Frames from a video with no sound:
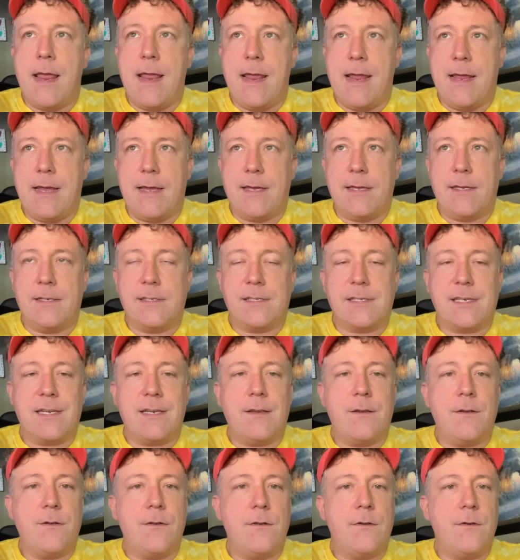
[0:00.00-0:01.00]
is
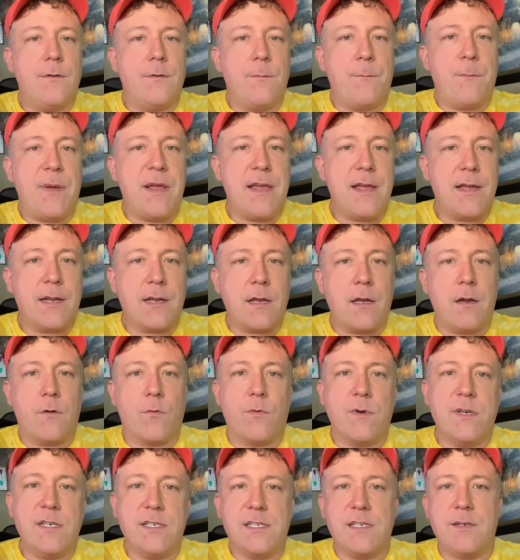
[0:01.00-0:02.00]
pick a
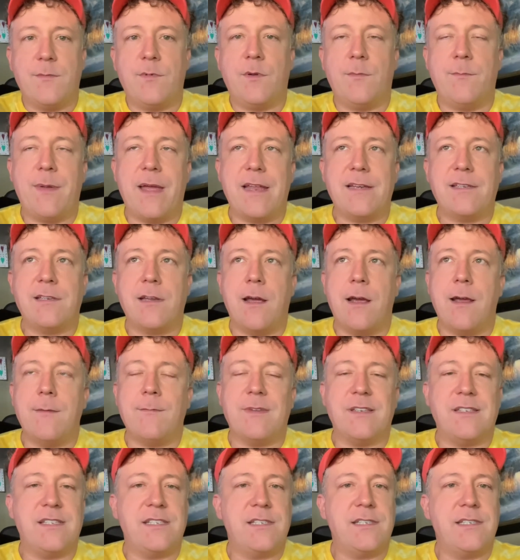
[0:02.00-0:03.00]
reasonable
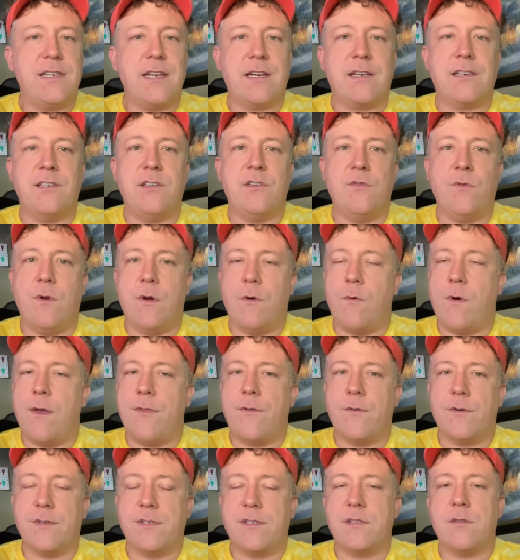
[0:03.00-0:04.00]
bedtime and stick to it,
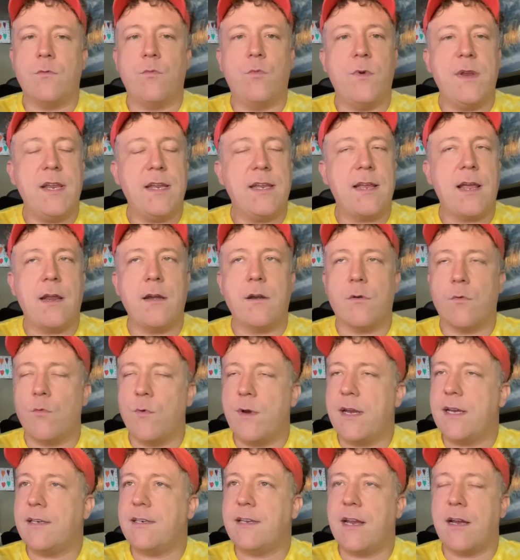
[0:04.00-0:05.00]
whether it's the weekend or
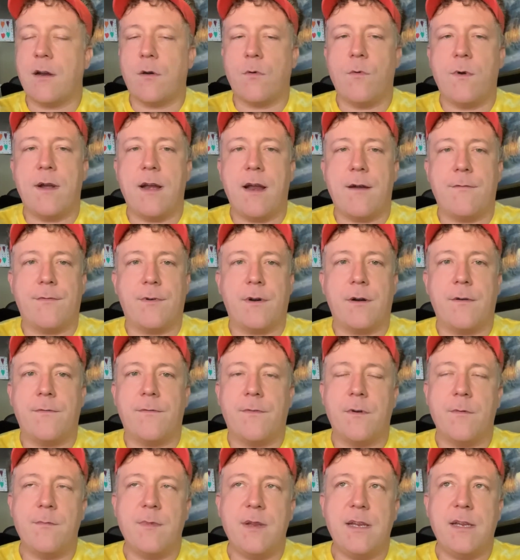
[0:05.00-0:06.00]
weekday or whatever.
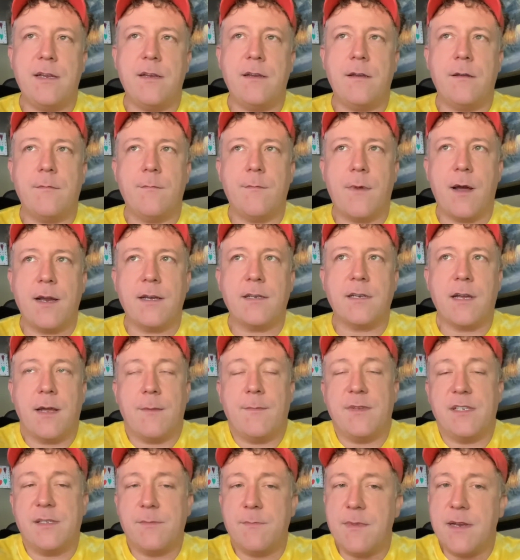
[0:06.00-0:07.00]
For me, my
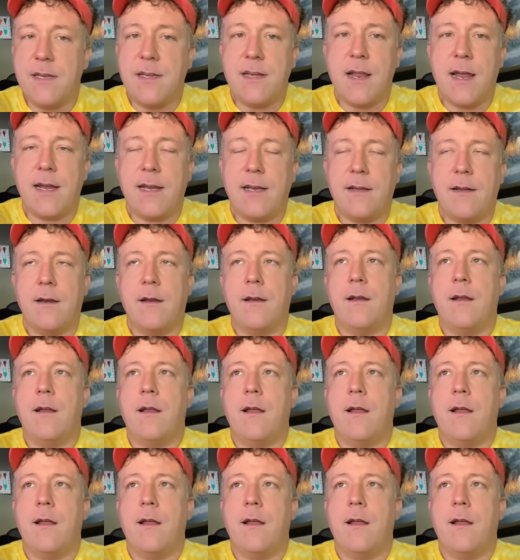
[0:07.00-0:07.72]
time is midnight.